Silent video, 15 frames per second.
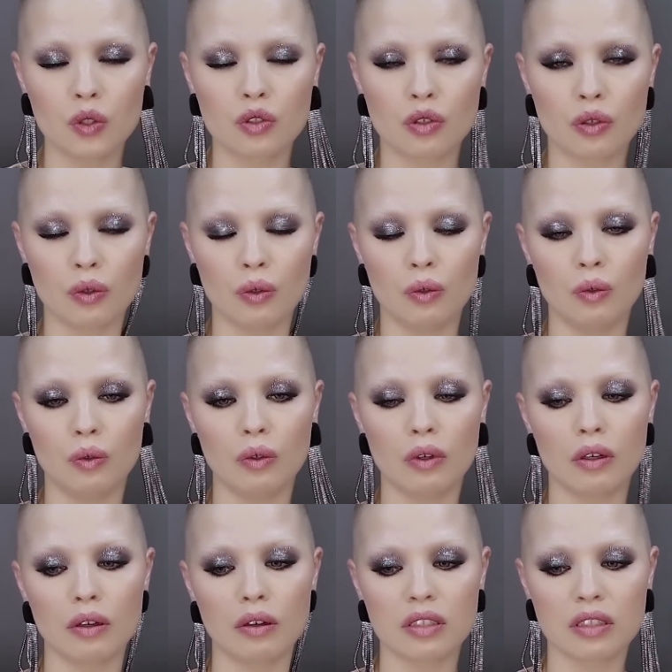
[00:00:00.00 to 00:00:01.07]
to
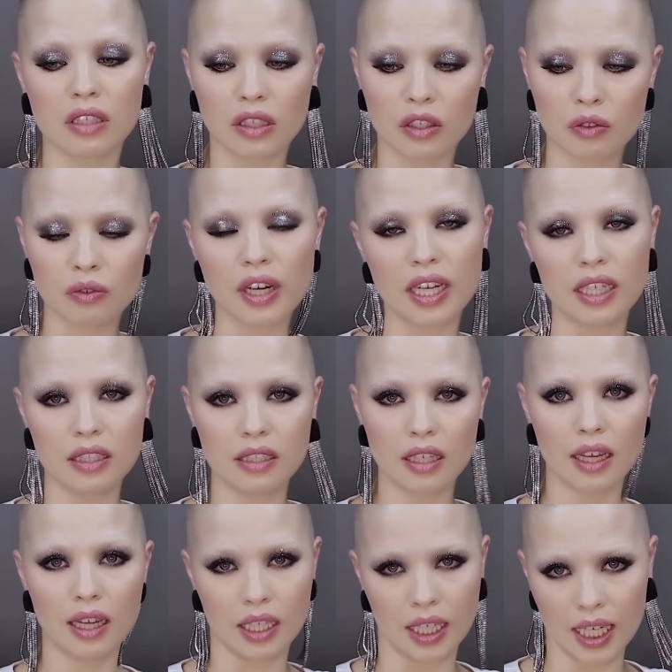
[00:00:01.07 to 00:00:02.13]
degrade
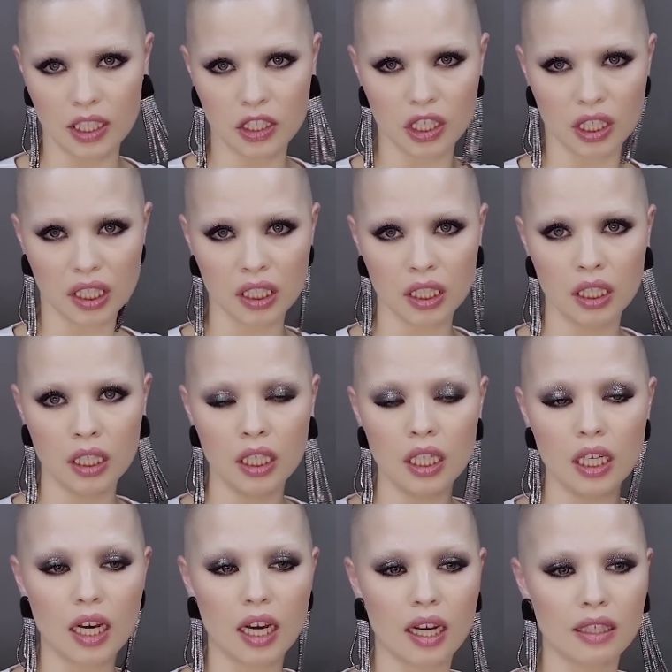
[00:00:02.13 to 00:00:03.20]
in nature.
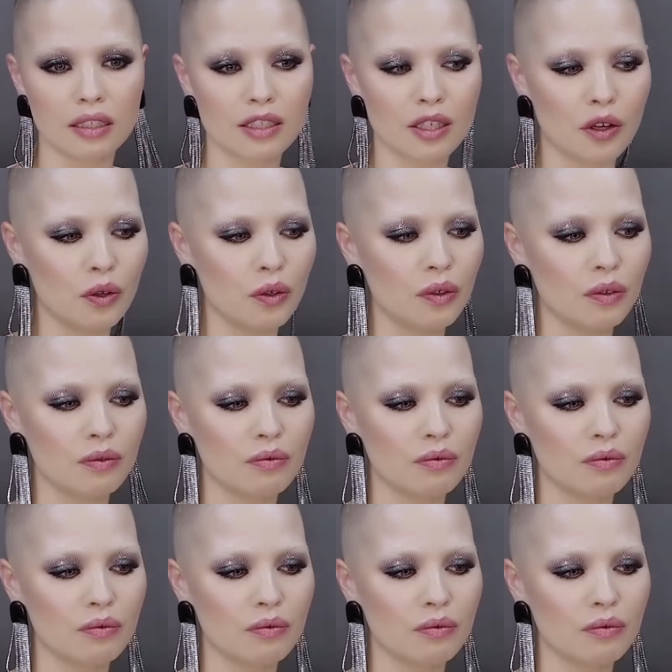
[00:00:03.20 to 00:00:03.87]
So